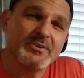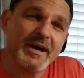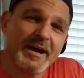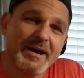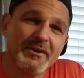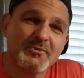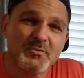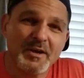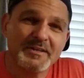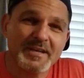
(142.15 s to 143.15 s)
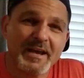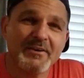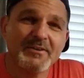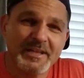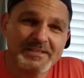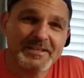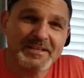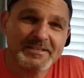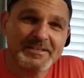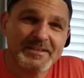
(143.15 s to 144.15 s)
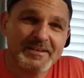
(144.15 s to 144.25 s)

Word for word: tired, run down, listless?